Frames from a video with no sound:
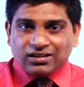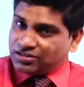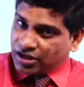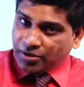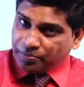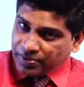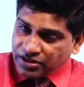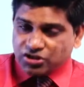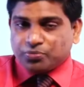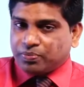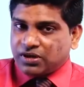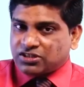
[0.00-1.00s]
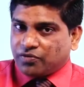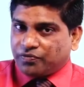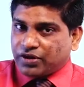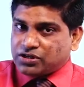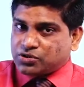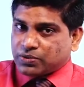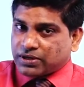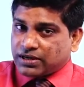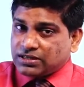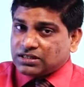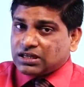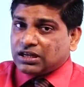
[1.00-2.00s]
Three principles of
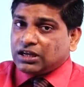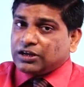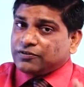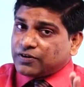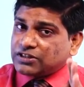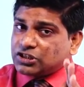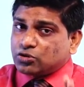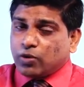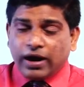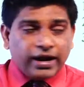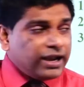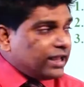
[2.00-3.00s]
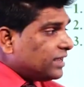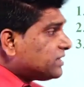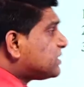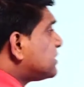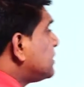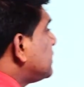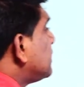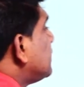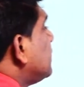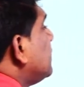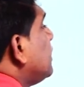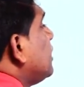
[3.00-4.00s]
insurance. First one is
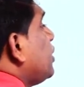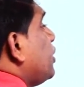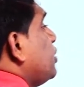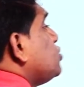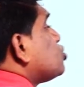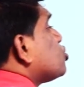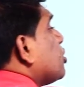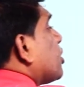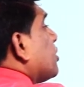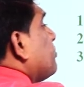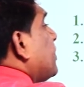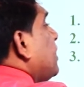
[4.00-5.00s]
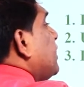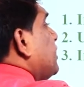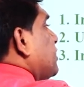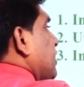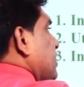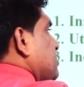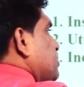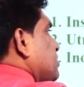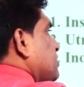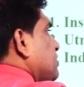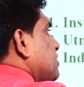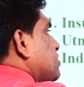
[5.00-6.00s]
insurable
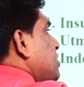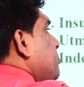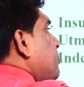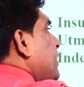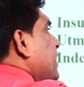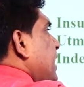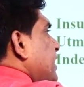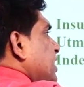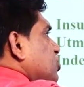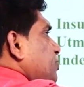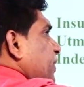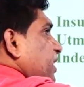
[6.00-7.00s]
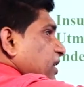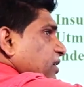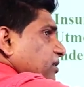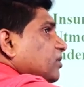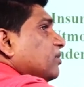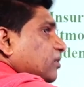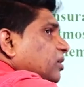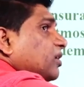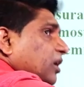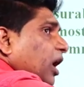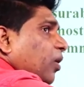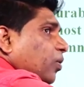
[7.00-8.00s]
interest. Simply I explain
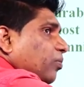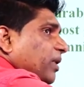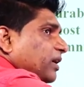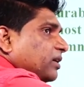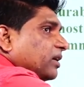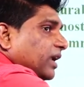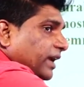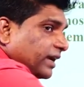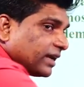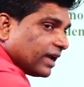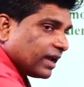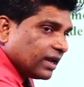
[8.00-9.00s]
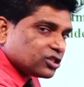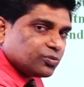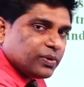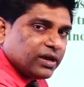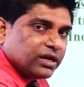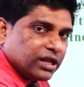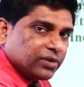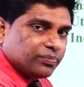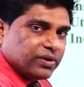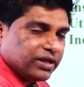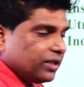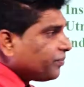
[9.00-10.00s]
now, but later I'll explain
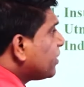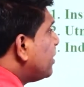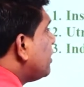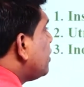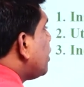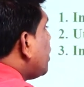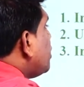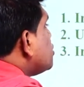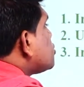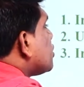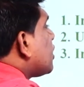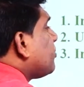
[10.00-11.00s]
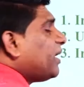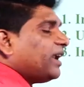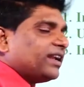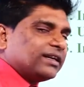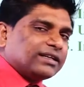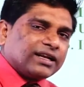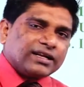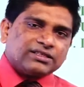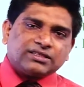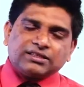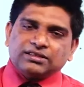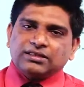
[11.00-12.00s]
deeply. Insurable
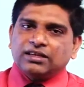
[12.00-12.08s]
interest.